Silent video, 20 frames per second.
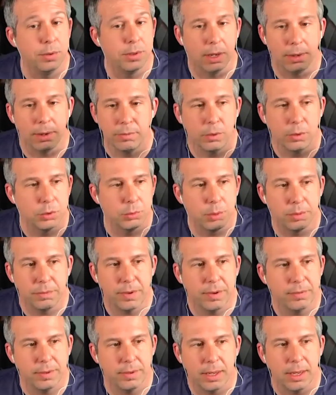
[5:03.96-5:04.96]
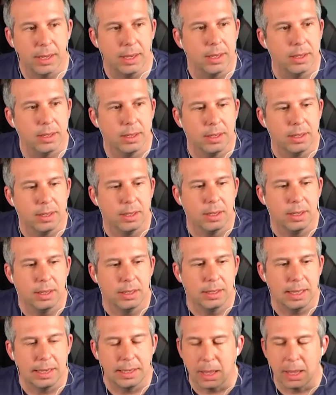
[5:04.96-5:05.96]
that have launched with 50,
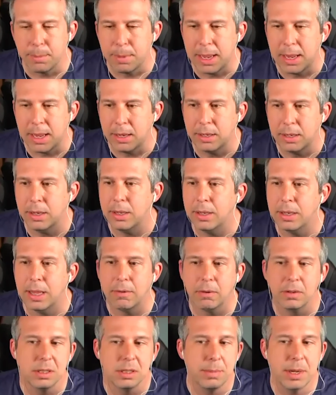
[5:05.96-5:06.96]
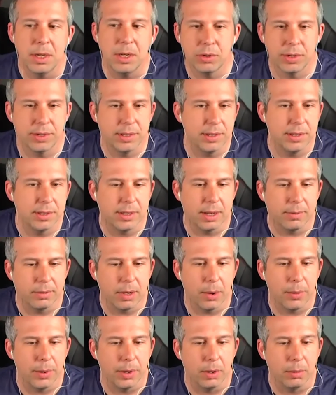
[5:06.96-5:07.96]
they come in, they've got some interesting stuff
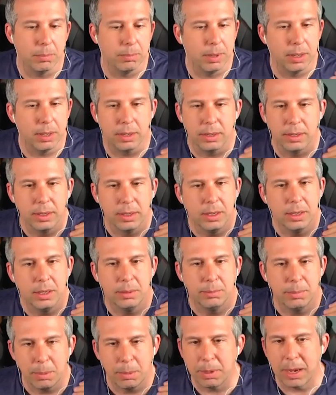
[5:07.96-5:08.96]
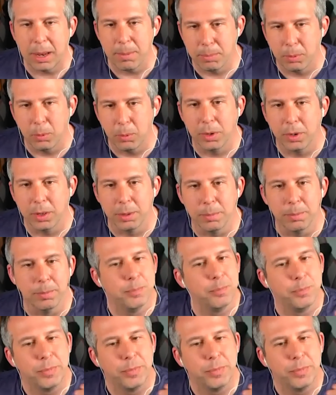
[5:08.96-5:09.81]
going on, but he would get bored of them.